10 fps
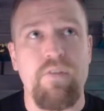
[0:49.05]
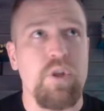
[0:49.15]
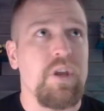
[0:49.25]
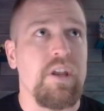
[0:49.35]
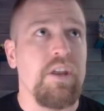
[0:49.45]
you
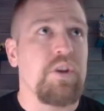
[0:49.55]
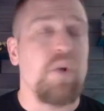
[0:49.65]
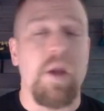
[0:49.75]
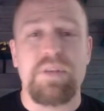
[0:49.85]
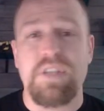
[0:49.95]
can
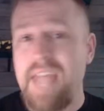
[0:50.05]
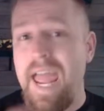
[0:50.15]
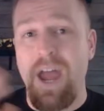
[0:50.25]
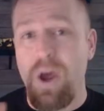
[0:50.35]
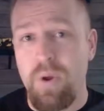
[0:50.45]
interrupt
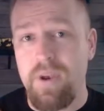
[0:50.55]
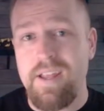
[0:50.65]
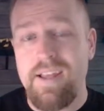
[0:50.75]
town,